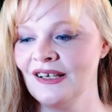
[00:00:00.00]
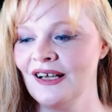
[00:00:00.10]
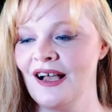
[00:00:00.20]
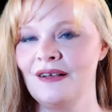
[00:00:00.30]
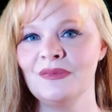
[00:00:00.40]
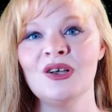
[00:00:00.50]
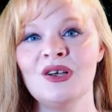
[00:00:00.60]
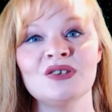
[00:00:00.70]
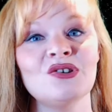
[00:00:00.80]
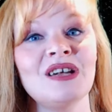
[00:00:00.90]

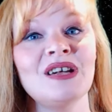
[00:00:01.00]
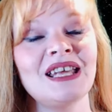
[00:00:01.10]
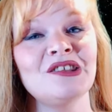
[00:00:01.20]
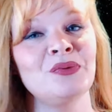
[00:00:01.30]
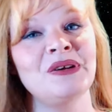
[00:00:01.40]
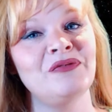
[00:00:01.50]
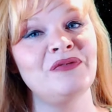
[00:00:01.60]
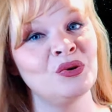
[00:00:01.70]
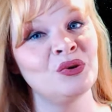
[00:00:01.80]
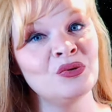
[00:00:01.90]
So either
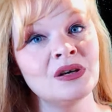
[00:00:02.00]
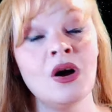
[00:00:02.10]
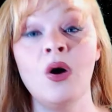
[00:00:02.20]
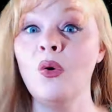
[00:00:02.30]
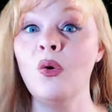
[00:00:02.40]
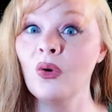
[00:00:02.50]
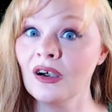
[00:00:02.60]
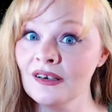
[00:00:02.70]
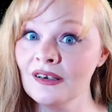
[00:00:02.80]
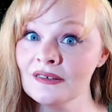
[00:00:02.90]
review or